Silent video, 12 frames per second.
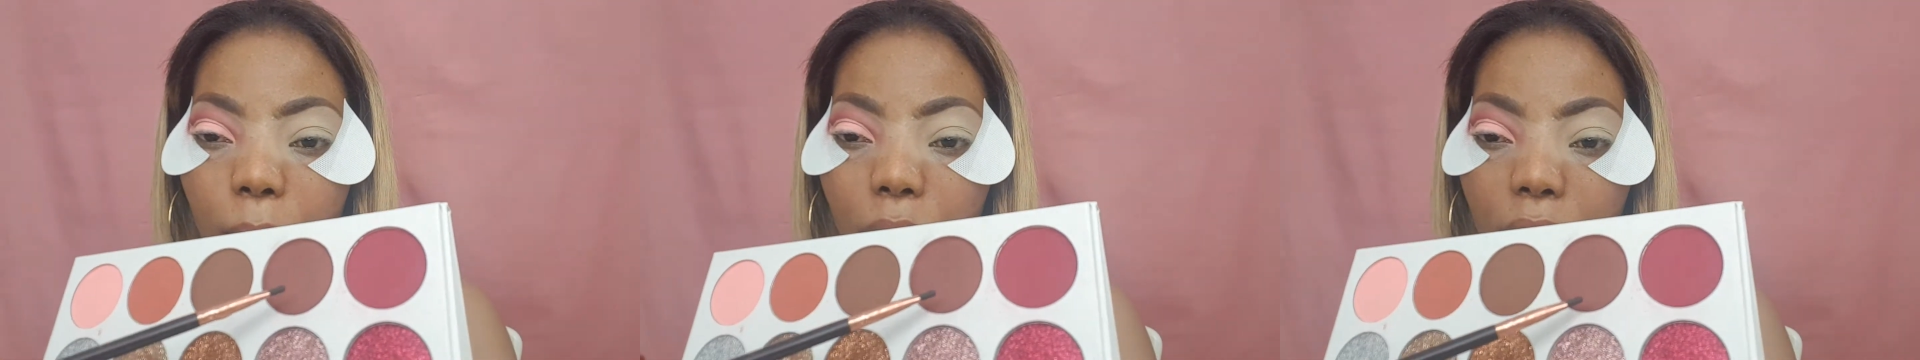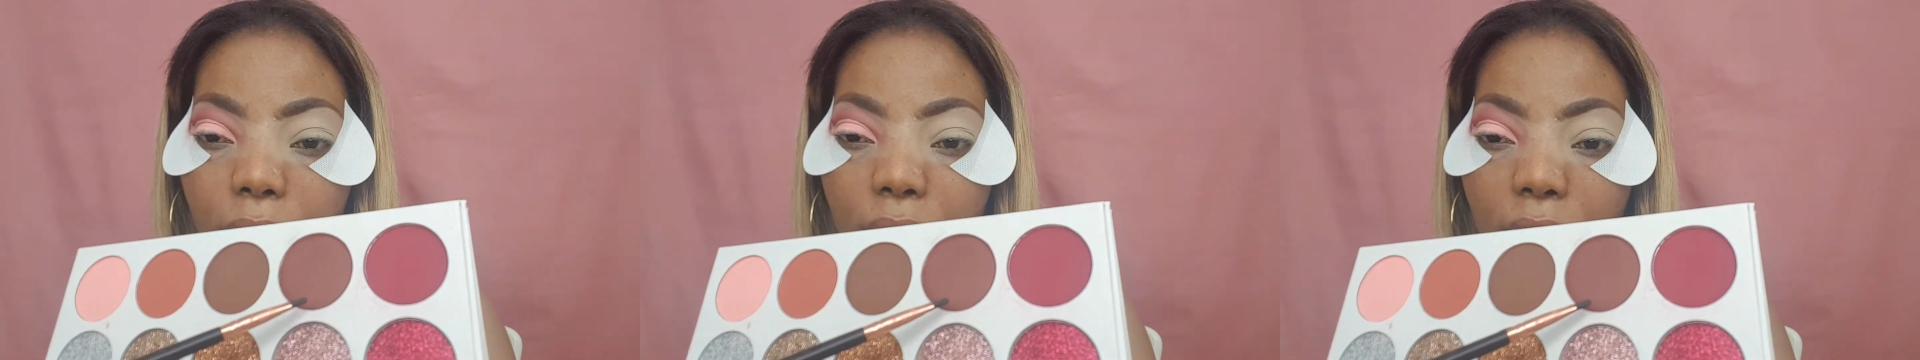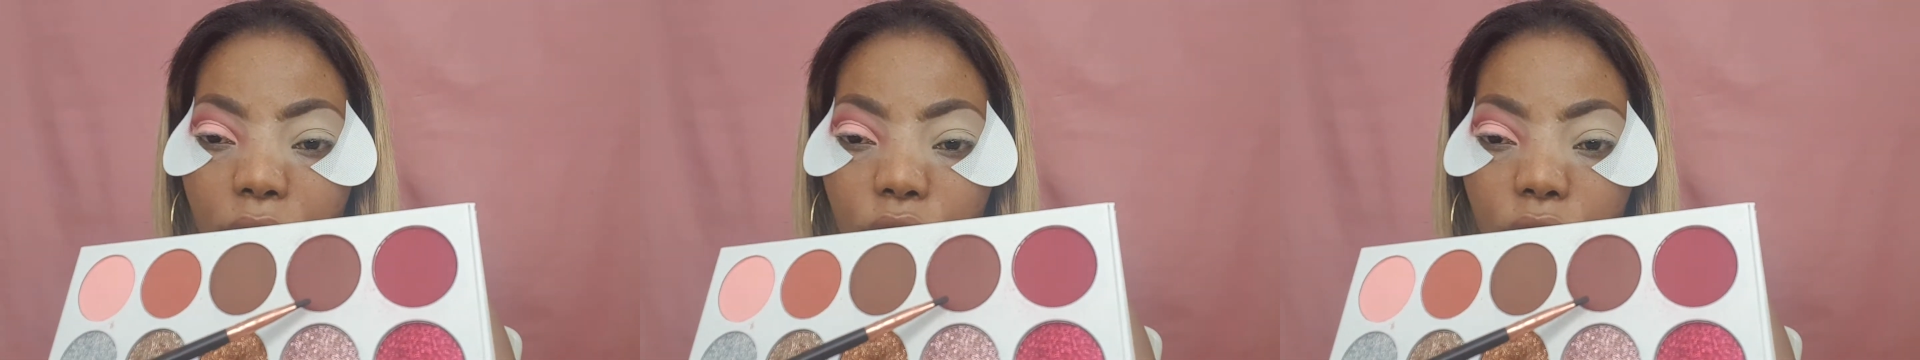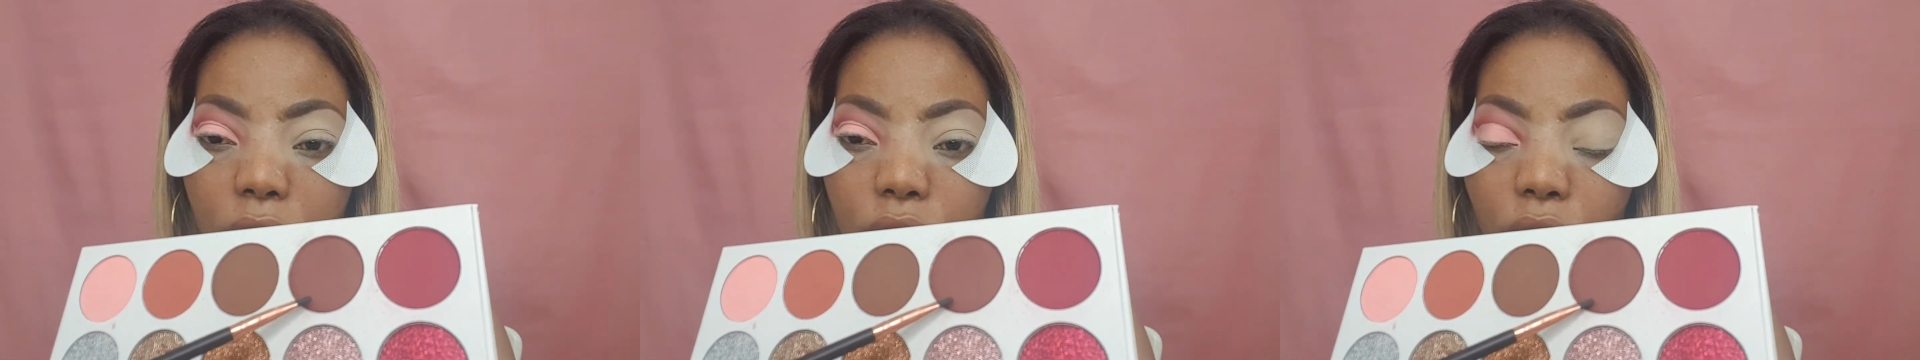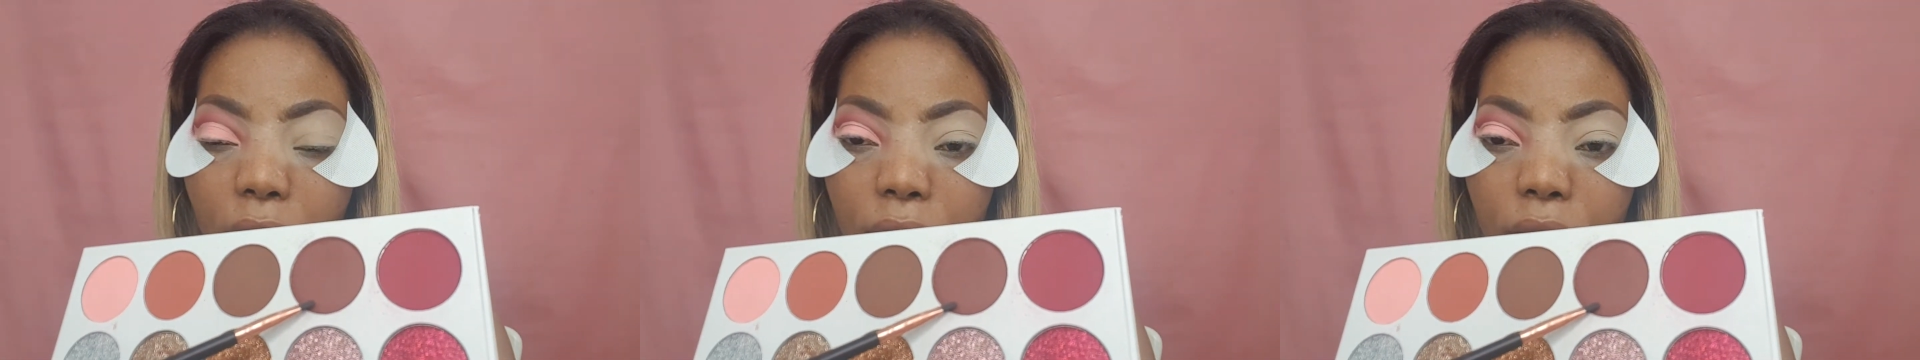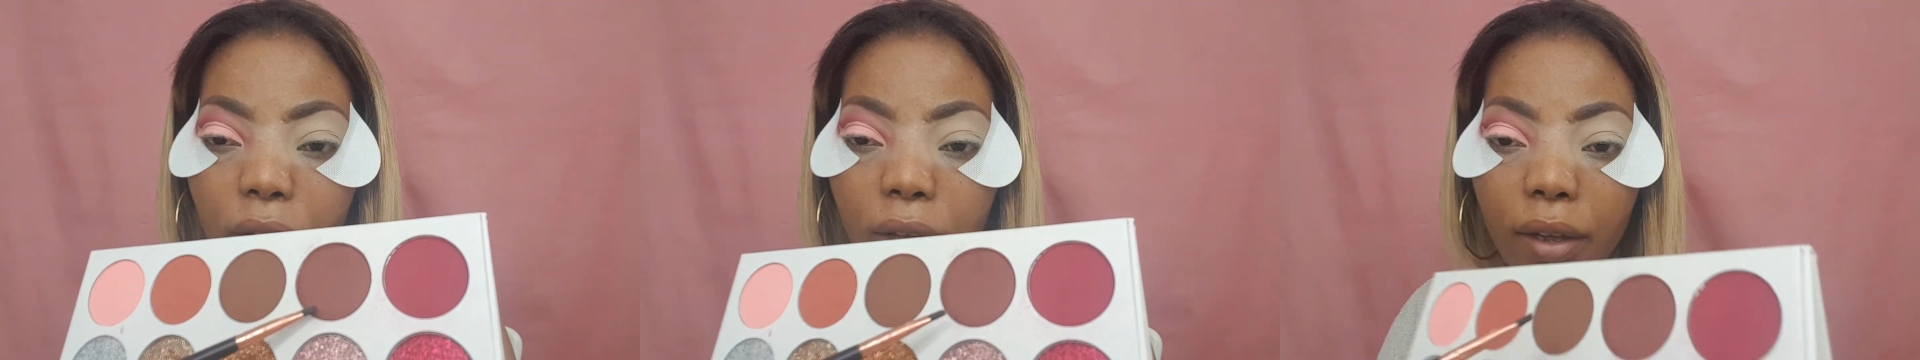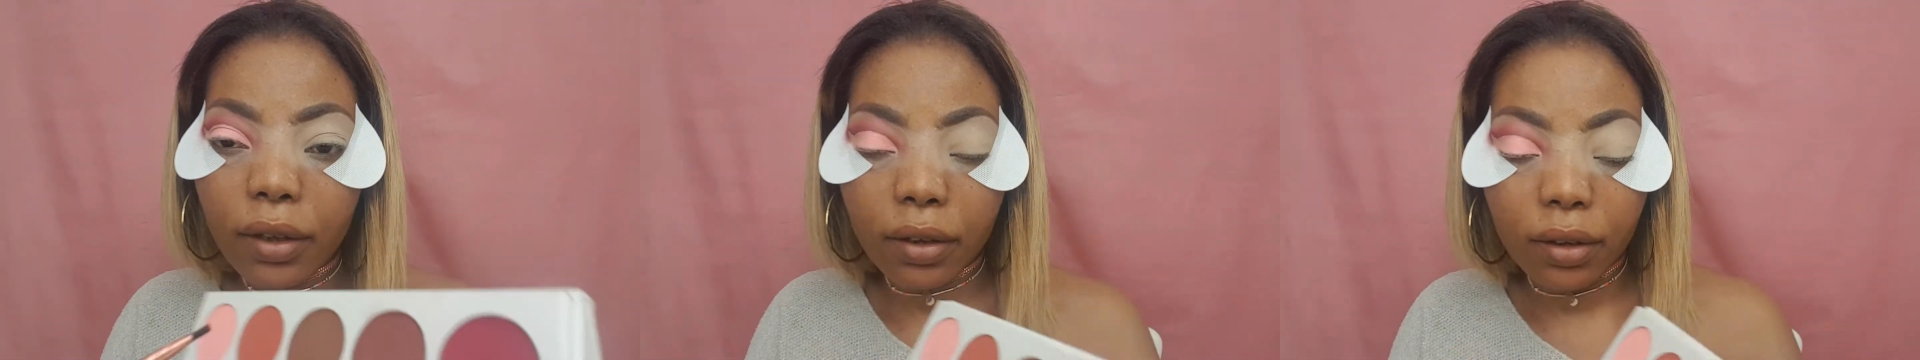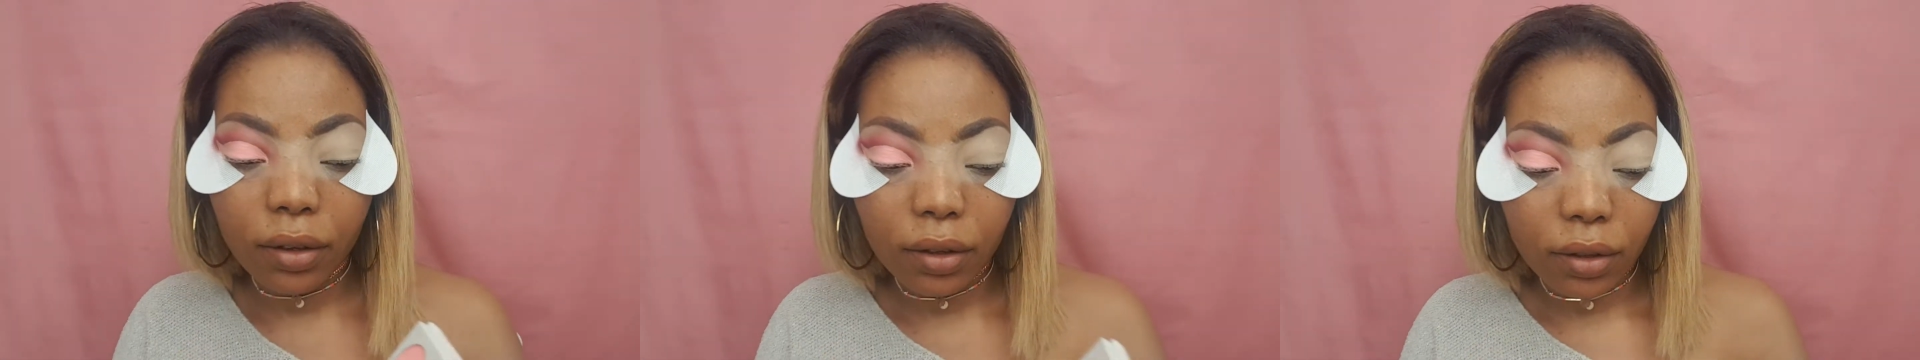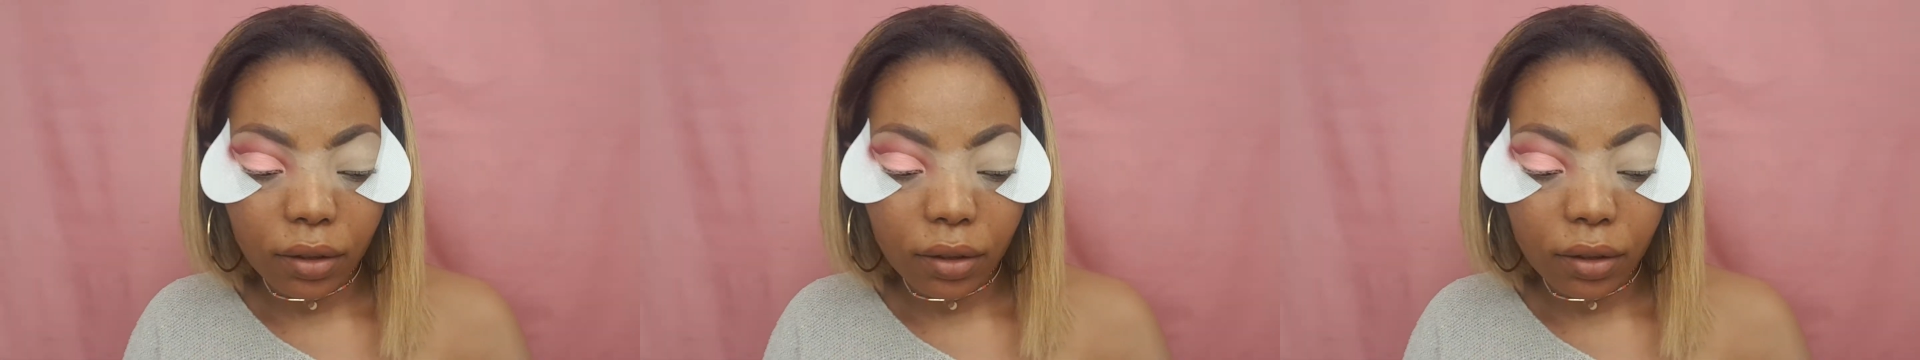apply that shade right there.